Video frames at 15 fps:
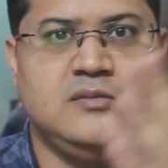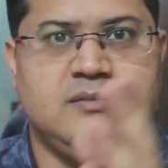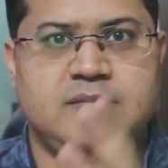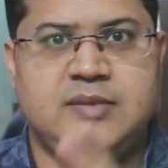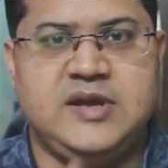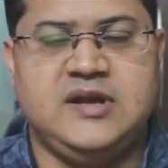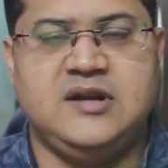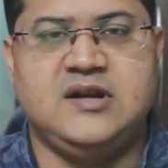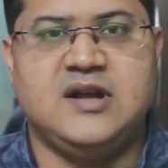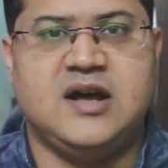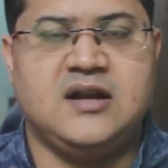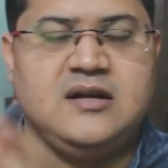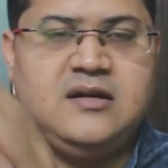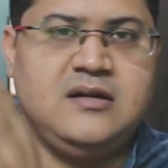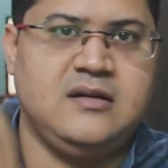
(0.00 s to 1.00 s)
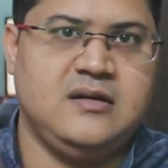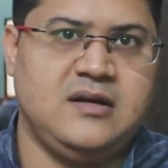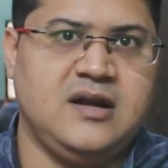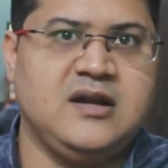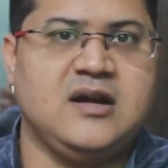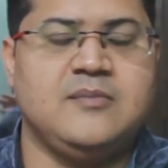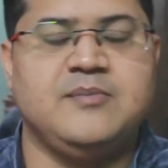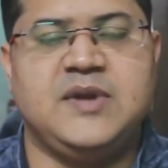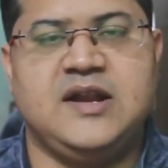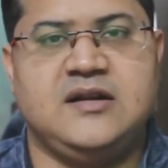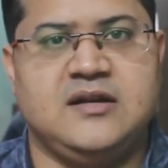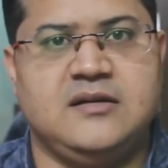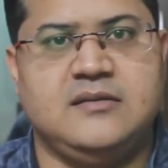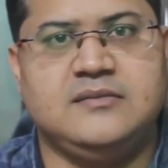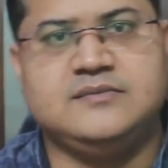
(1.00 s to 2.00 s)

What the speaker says: being done, and completed.